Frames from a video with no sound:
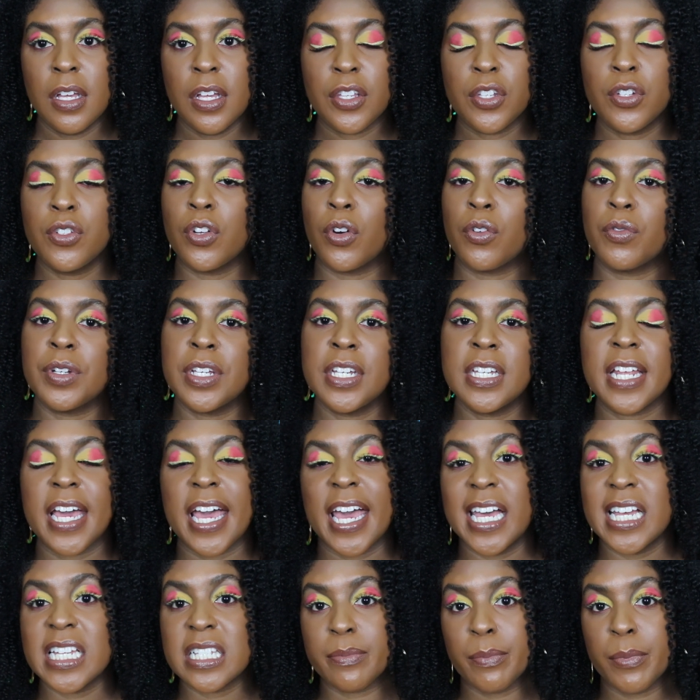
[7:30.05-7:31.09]
You don't need
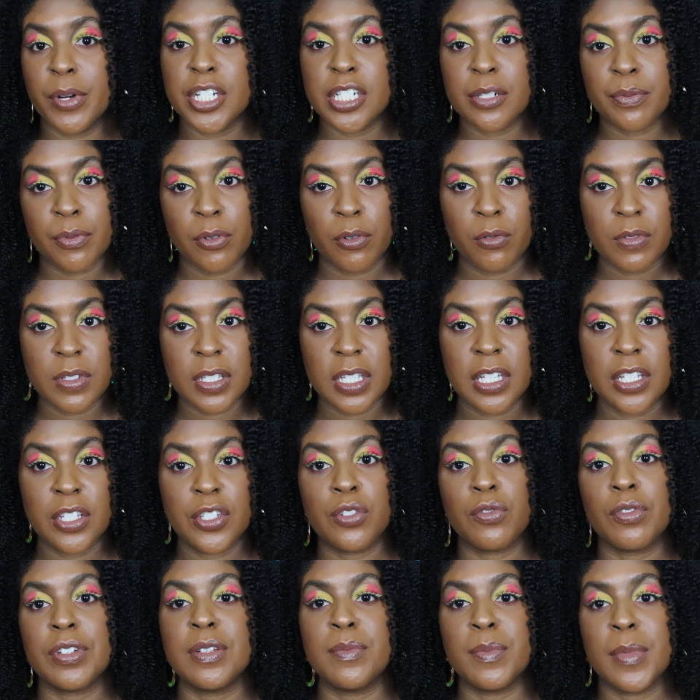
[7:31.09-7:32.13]
as much protein
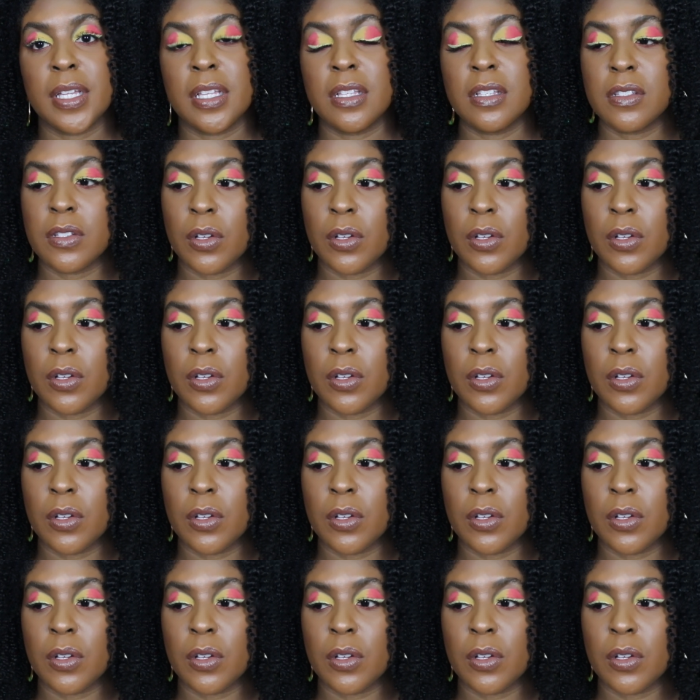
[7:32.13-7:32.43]
treatment.